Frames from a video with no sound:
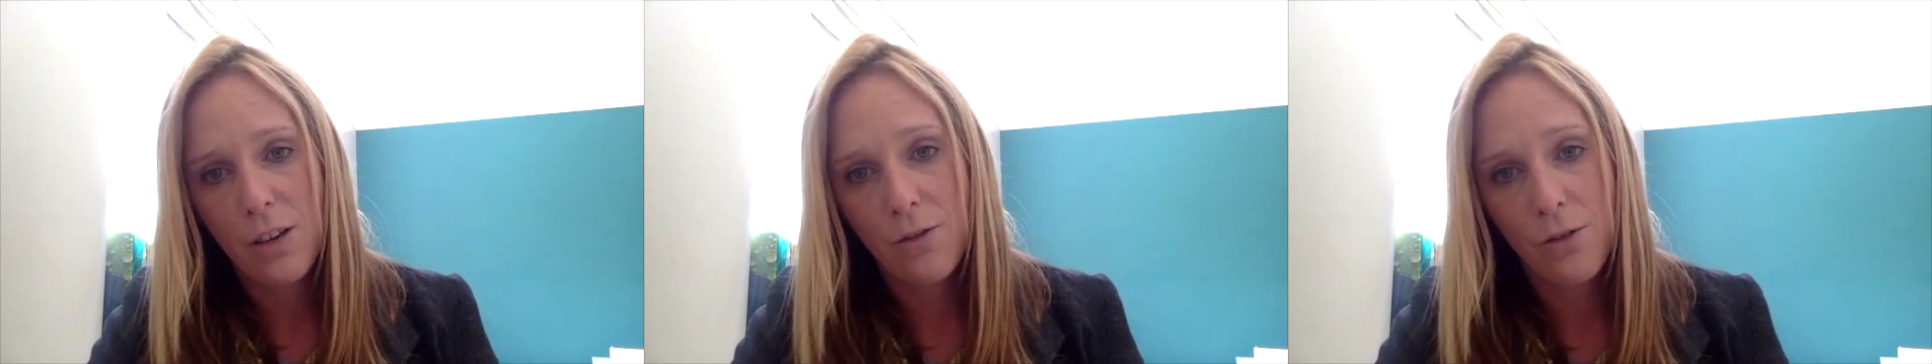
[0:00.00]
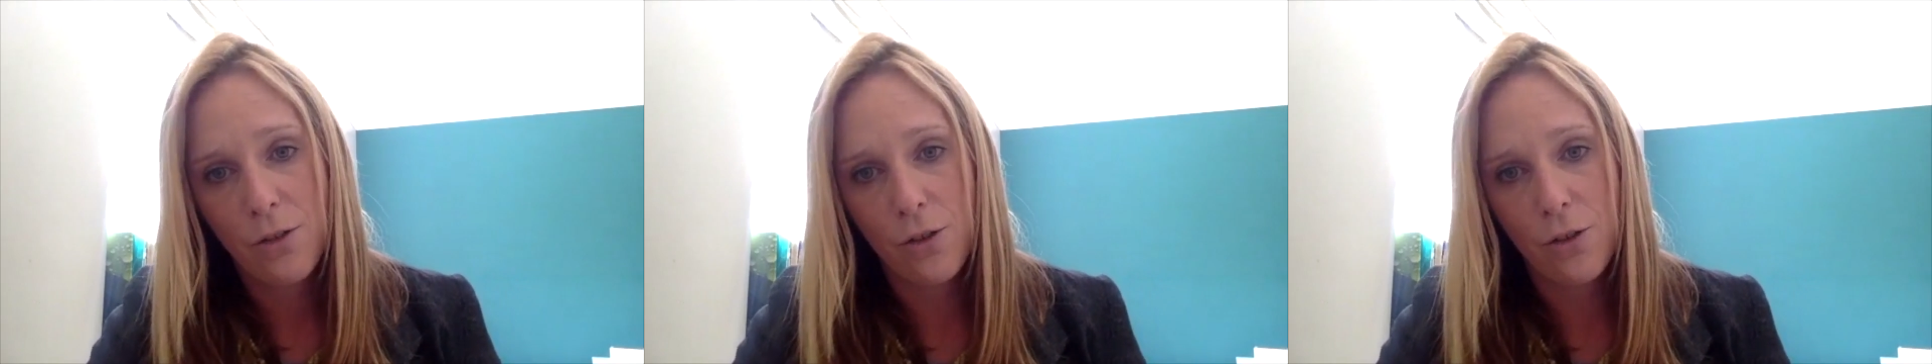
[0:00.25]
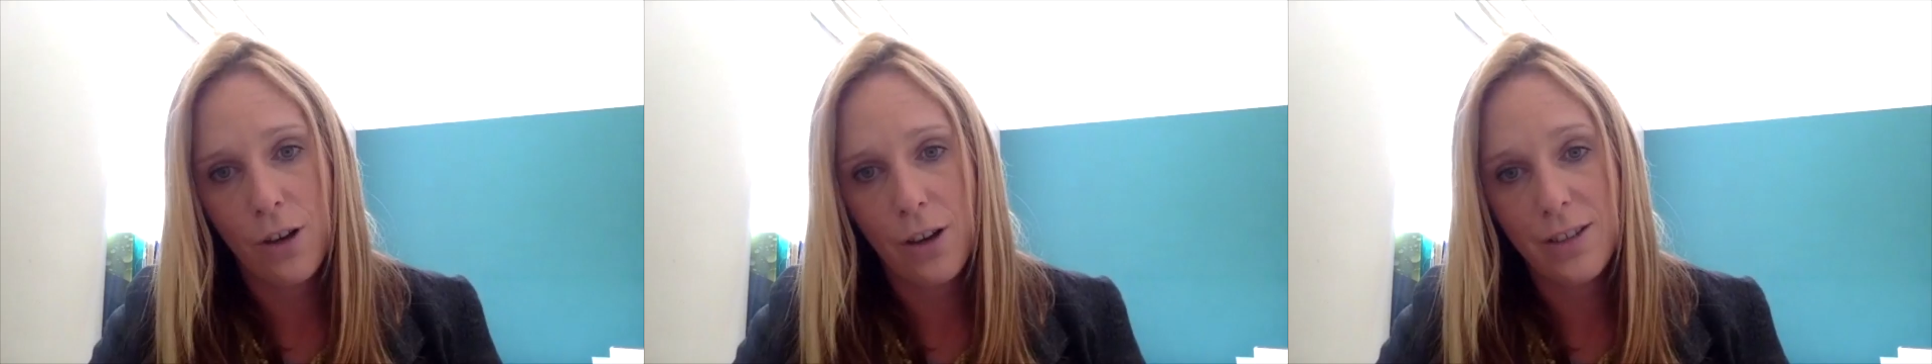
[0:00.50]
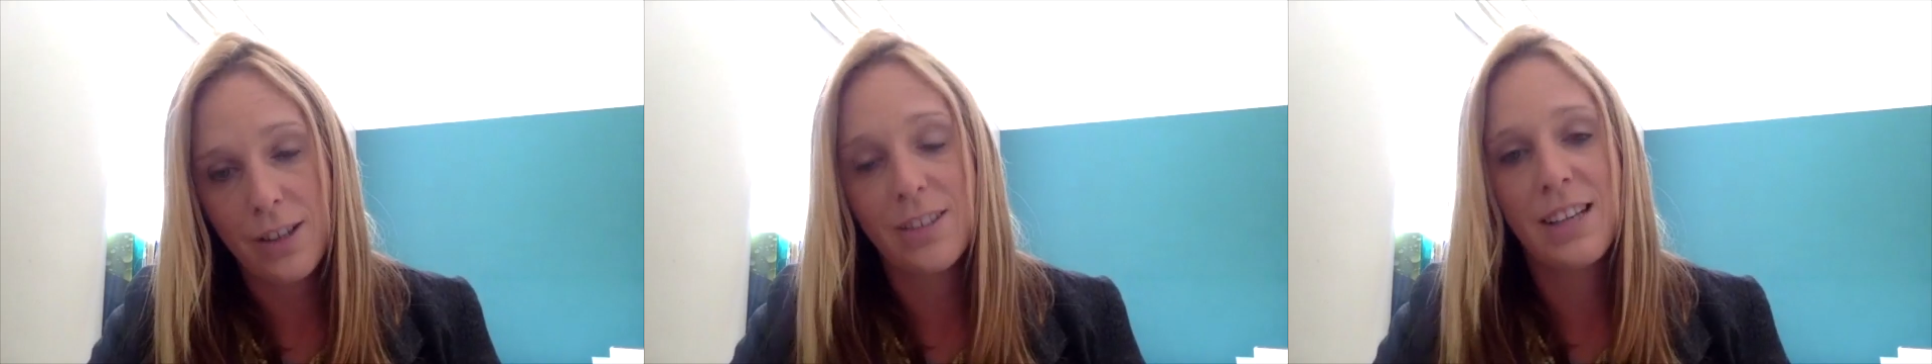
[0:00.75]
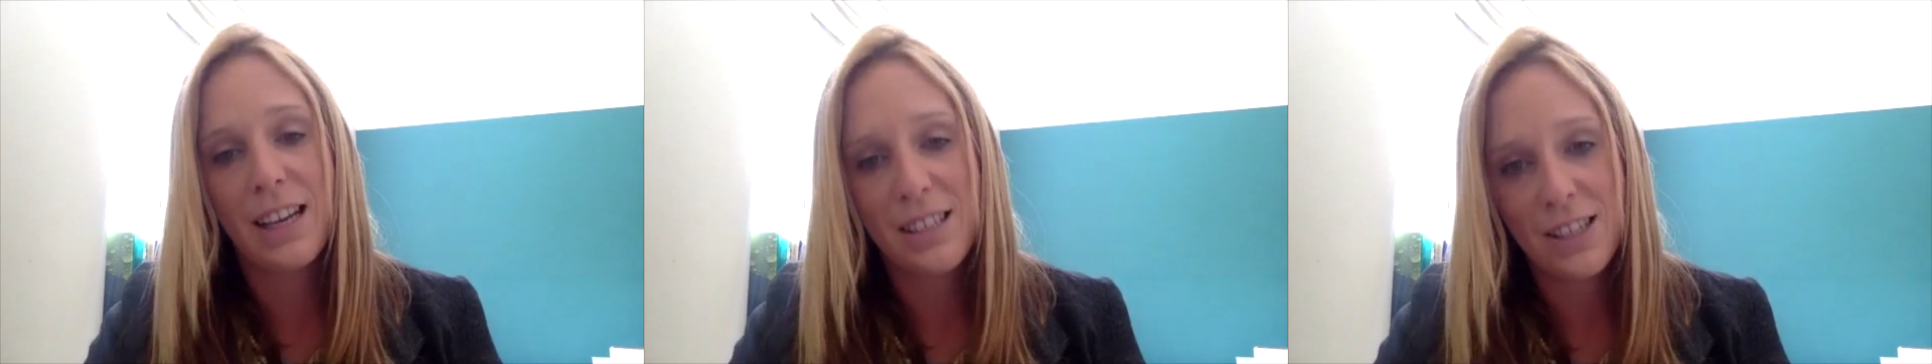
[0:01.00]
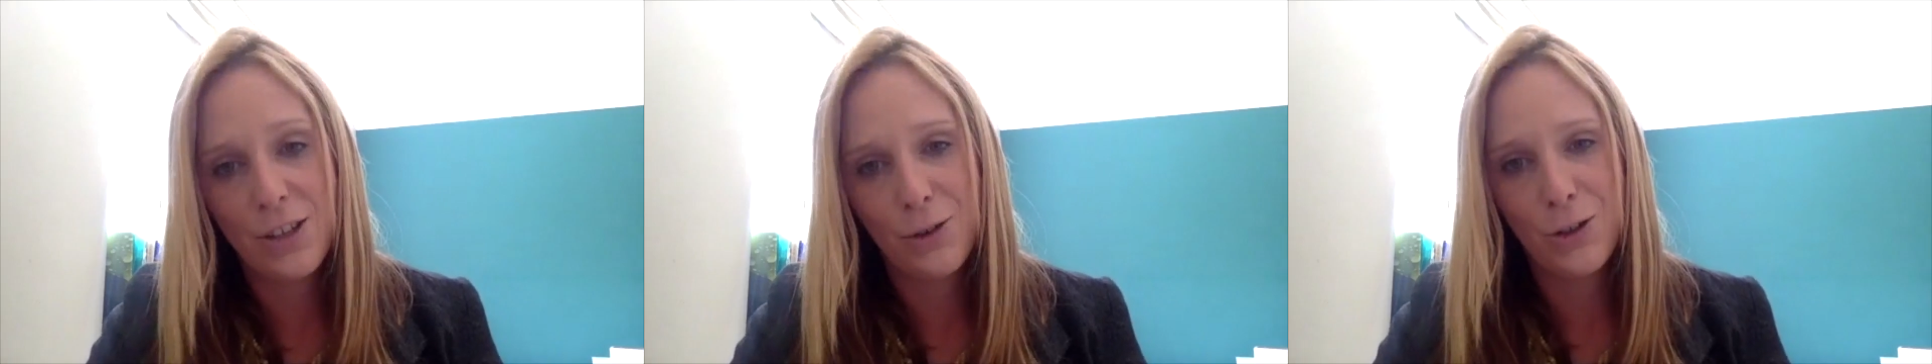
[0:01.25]
for success
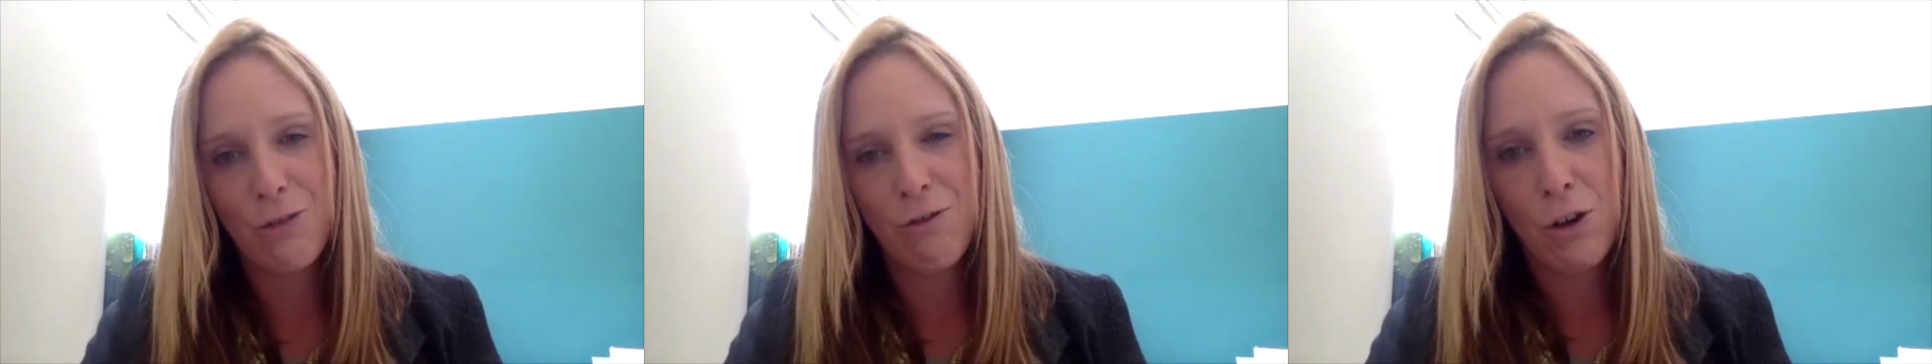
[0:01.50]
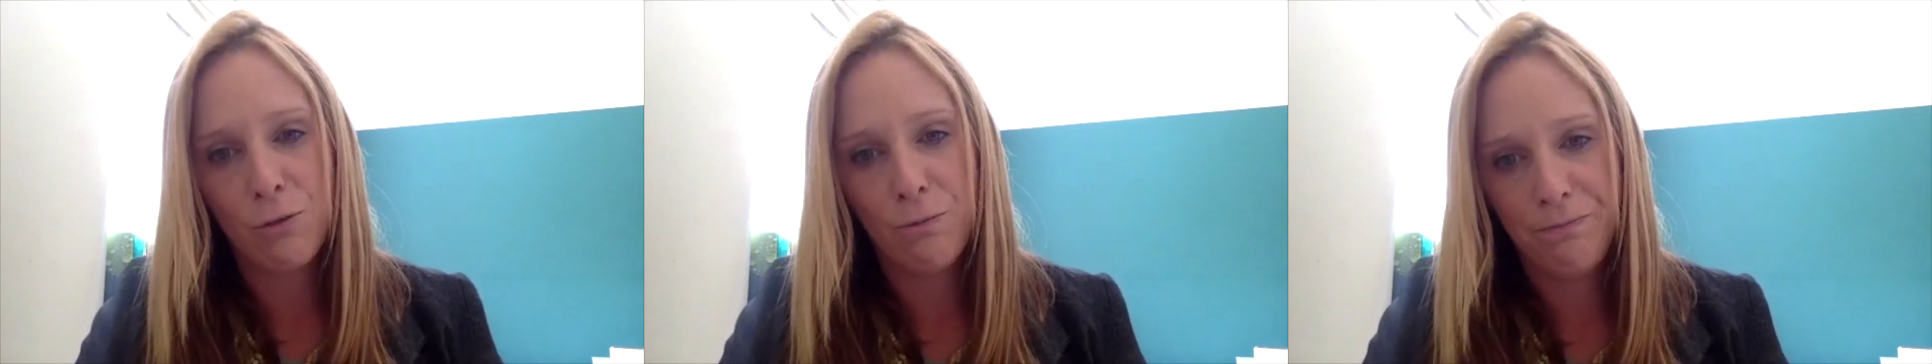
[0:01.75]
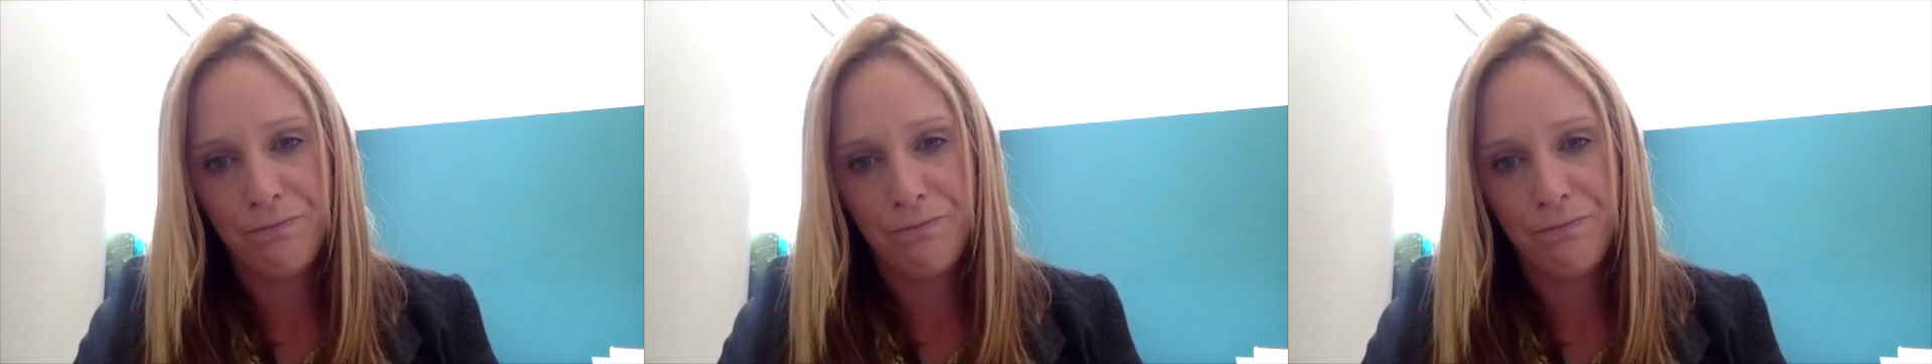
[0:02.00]
in your new role.